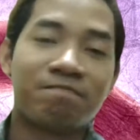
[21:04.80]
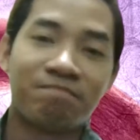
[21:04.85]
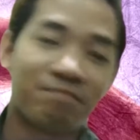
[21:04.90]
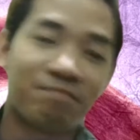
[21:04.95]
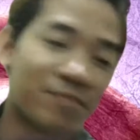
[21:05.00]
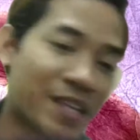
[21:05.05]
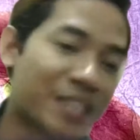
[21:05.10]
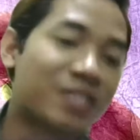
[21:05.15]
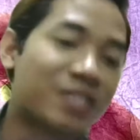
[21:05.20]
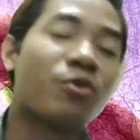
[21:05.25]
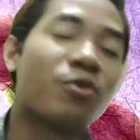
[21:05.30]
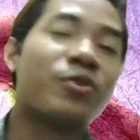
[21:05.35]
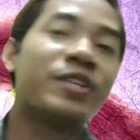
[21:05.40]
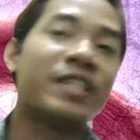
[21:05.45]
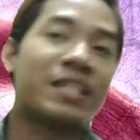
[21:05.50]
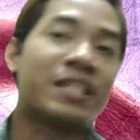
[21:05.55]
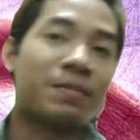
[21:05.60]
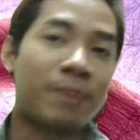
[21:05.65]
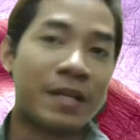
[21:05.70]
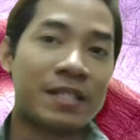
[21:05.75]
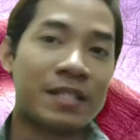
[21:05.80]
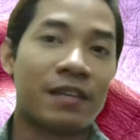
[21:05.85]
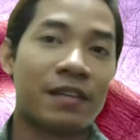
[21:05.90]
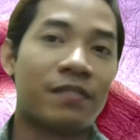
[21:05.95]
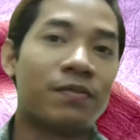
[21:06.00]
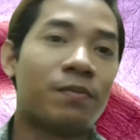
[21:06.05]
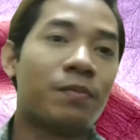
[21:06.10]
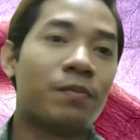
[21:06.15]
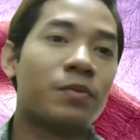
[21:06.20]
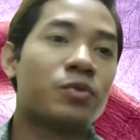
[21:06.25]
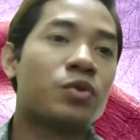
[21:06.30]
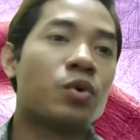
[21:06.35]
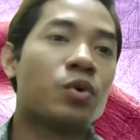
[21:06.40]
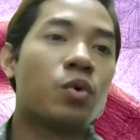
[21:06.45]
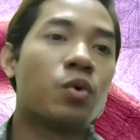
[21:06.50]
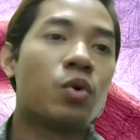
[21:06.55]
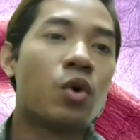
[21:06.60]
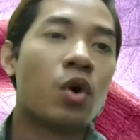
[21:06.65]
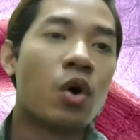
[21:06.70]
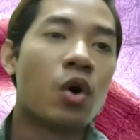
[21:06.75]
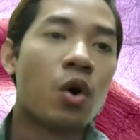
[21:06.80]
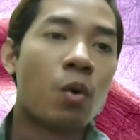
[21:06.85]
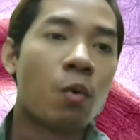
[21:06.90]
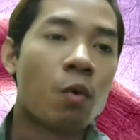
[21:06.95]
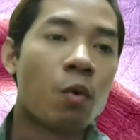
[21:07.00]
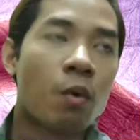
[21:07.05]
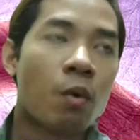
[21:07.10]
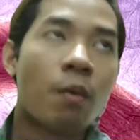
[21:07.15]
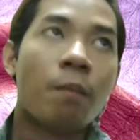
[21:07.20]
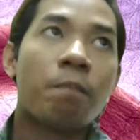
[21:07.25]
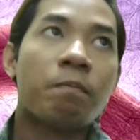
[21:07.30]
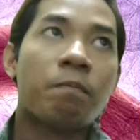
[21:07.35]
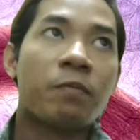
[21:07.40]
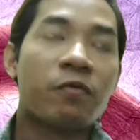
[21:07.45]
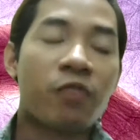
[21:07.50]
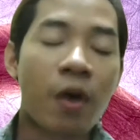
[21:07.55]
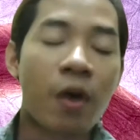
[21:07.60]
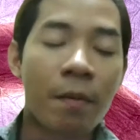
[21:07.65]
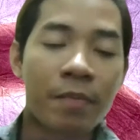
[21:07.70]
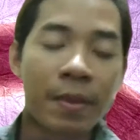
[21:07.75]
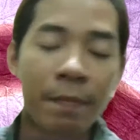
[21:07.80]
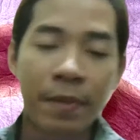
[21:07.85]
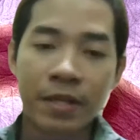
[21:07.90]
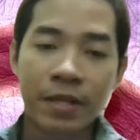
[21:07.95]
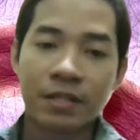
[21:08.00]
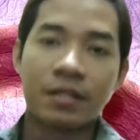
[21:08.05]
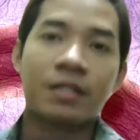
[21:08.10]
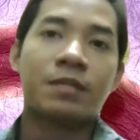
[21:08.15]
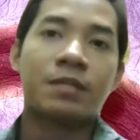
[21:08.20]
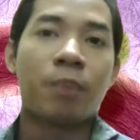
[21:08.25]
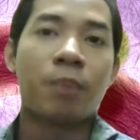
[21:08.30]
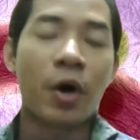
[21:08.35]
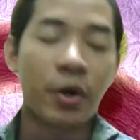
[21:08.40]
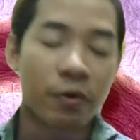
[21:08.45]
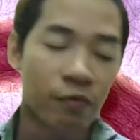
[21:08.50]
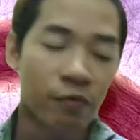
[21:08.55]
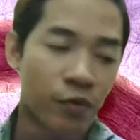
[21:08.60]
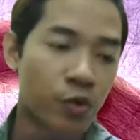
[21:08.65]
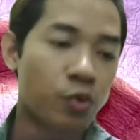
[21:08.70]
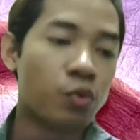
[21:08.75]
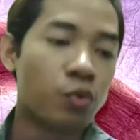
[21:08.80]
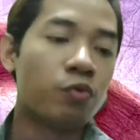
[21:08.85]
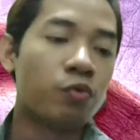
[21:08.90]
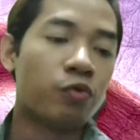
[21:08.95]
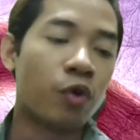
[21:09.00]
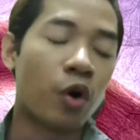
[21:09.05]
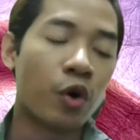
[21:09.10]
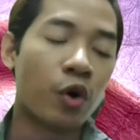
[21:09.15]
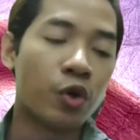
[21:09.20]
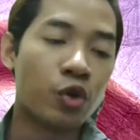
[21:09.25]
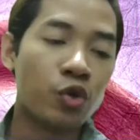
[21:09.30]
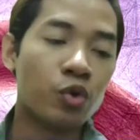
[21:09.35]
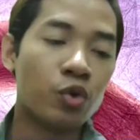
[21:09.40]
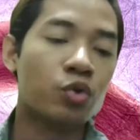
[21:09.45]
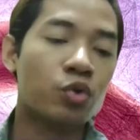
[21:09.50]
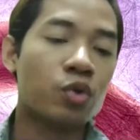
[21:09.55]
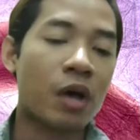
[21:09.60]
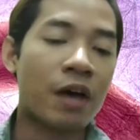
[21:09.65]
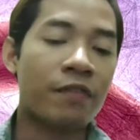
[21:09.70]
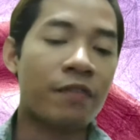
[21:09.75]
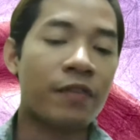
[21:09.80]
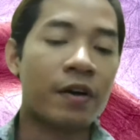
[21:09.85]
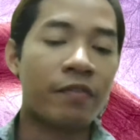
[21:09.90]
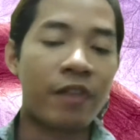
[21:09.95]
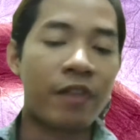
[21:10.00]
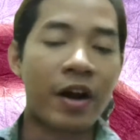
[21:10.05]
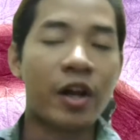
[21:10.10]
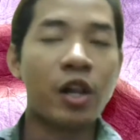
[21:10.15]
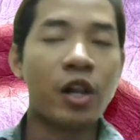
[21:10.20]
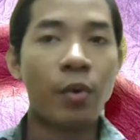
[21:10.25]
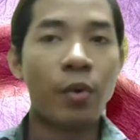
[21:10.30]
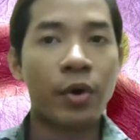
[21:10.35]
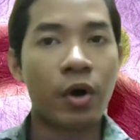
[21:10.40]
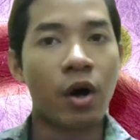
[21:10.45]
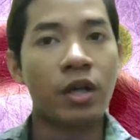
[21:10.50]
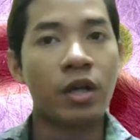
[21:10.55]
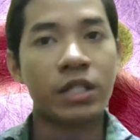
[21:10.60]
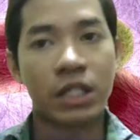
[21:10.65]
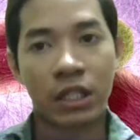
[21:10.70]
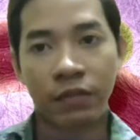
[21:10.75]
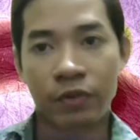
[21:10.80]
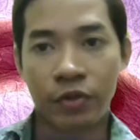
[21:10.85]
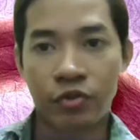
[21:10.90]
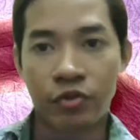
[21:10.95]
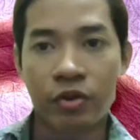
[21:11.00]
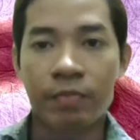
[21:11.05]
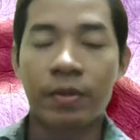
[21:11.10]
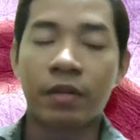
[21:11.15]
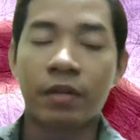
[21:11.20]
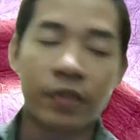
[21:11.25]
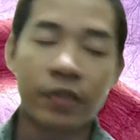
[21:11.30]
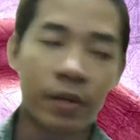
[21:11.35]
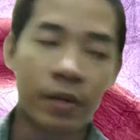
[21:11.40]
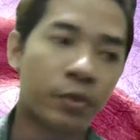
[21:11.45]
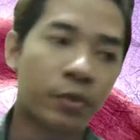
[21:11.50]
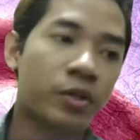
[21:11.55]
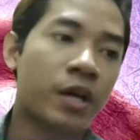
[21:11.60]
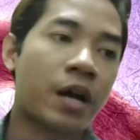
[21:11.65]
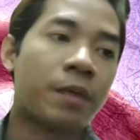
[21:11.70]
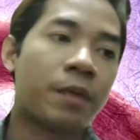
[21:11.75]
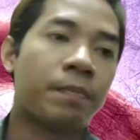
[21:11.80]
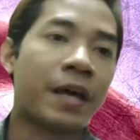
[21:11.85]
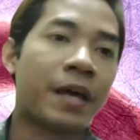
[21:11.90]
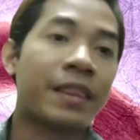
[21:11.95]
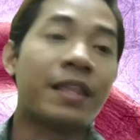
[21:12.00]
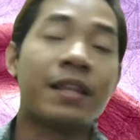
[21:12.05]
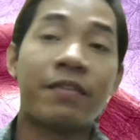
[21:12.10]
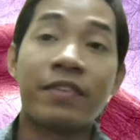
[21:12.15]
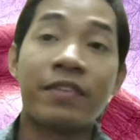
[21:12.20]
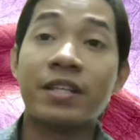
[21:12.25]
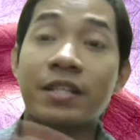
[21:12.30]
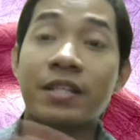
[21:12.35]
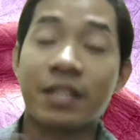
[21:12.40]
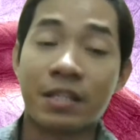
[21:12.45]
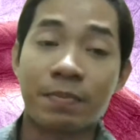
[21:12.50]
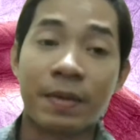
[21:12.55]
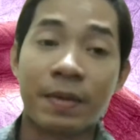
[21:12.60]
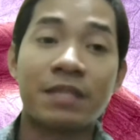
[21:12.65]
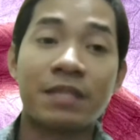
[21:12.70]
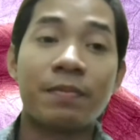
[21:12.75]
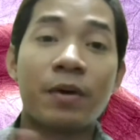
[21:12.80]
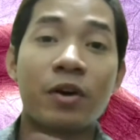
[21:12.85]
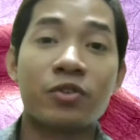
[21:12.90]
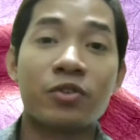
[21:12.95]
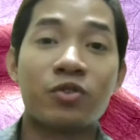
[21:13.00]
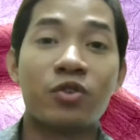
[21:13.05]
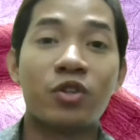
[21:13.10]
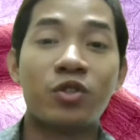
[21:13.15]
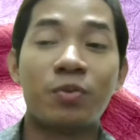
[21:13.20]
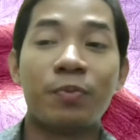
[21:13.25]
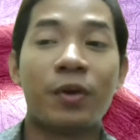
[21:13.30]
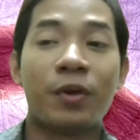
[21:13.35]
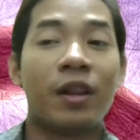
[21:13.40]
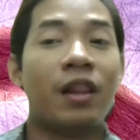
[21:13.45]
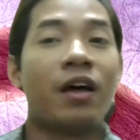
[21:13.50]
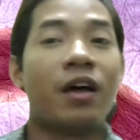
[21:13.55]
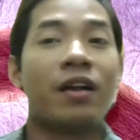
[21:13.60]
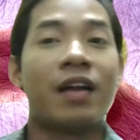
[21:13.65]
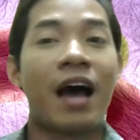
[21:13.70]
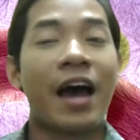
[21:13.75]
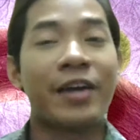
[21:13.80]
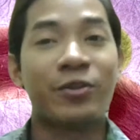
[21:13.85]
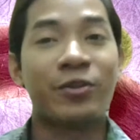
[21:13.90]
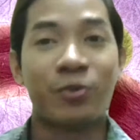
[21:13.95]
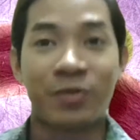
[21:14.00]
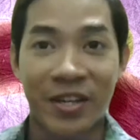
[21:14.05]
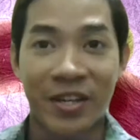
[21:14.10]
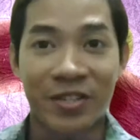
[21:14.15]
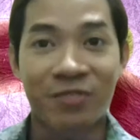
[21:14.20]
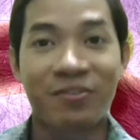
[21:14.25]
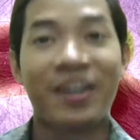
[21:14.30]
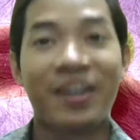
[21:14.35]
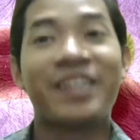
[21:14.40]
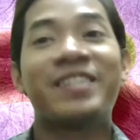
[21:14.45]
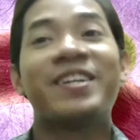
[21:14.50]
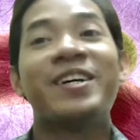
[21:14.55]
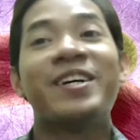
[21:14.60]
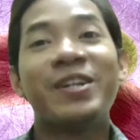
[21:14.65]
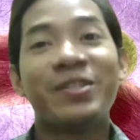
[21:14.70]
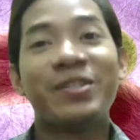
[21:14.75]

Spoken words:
is already expensive. So from the business point of view, for you to have a very lower cost in terms of treatment of chemotherapy, I think the reason it's expensive because you need to put high dosage, right, to the